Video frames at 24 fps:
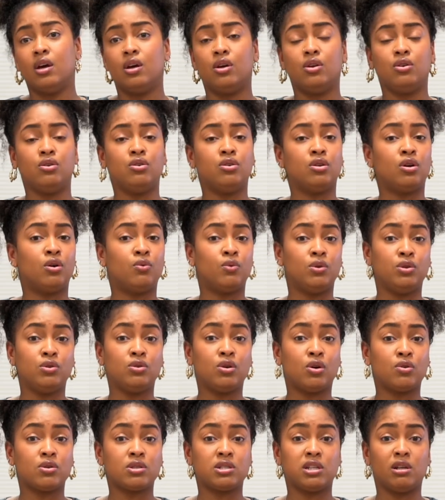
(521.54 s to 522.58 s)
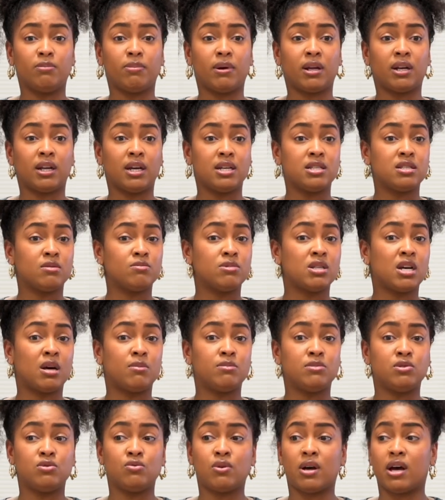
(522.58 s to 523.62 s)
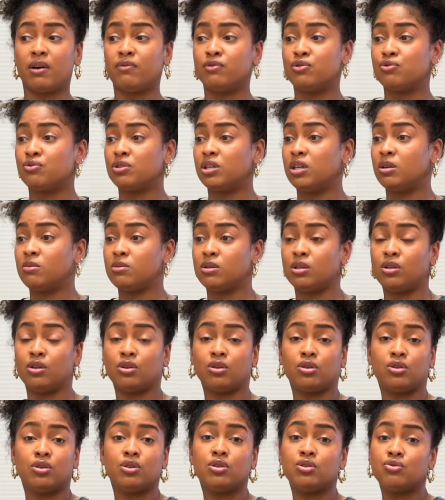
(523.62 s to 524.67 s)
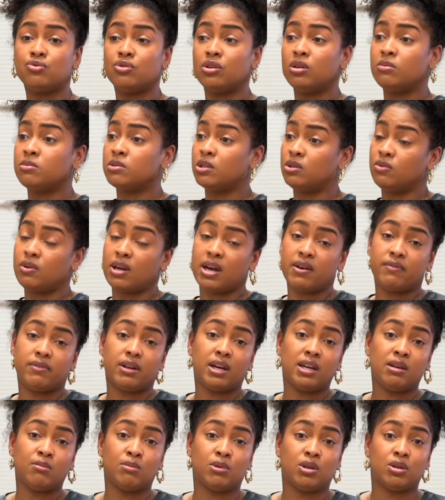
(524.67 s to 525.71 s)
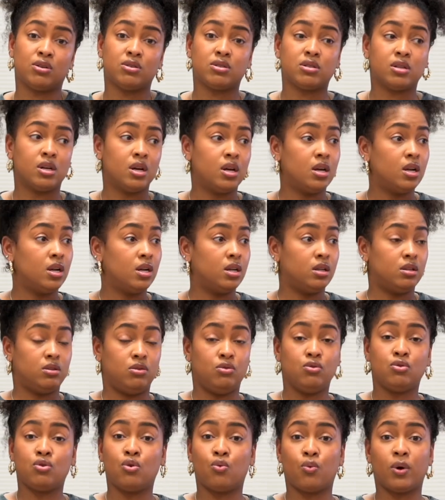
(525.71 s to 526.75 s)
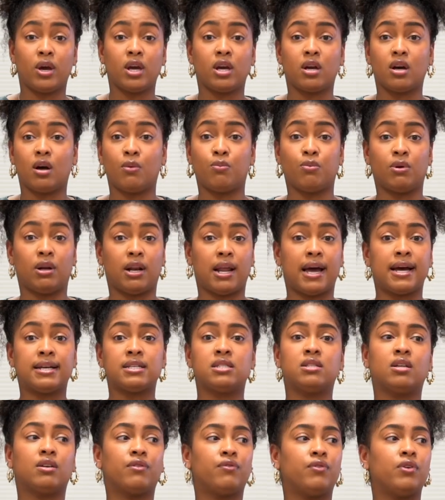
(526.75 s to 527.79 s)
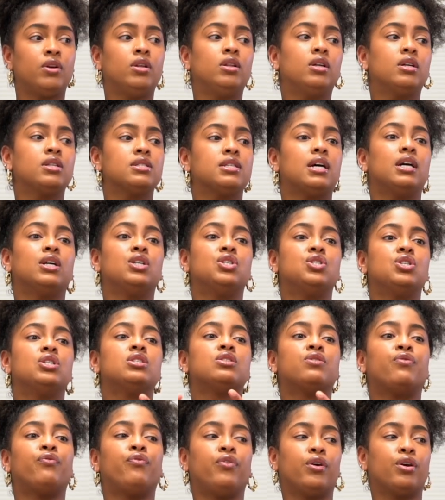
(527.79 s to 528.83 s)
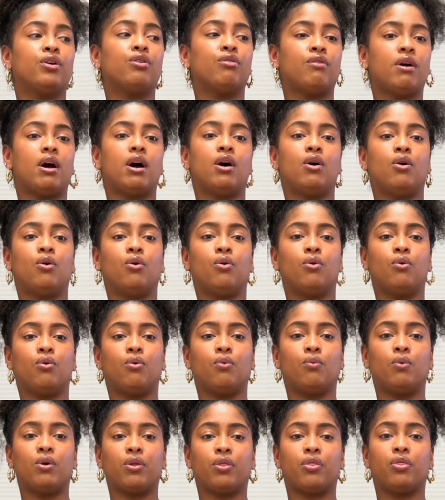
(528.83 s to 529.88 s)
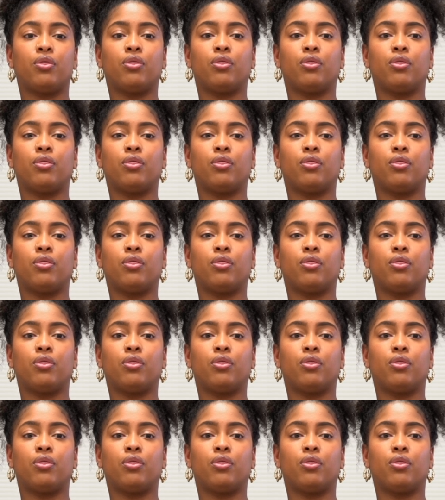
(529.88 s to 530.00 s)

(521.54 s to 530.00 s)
You know, when you go to sleep at night, sometimes you have dreams and they're good dreams and you have nightmares. You could wake up with lasting feelings. Like, just figure out with